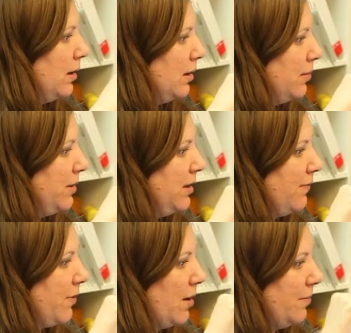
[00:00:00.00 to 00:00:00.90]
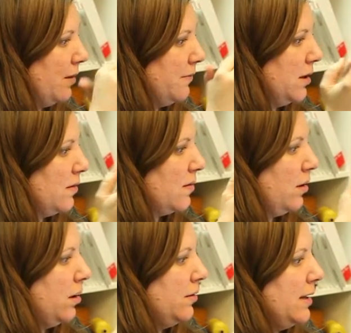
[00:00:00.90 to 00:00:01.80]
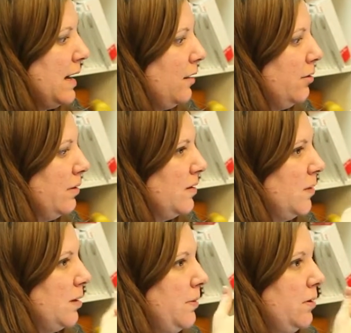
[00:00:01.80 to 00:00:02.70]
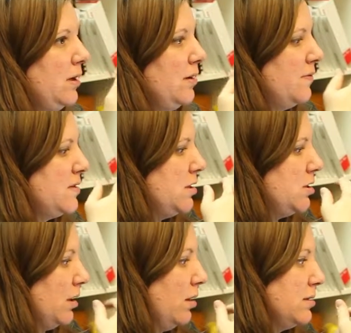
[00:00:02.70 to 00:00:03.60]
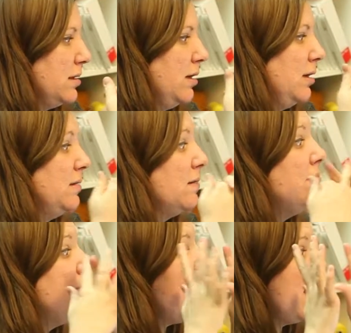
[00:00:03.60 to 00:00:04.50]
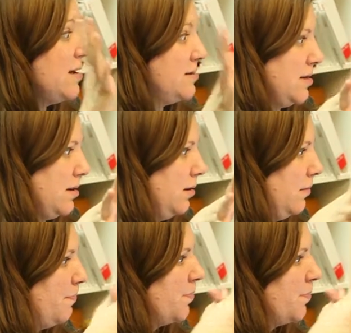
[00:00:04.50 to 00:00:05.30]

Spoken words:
a PDF copy of it. It's called The Algorithmic Beauty of Seashells, and it is amazing.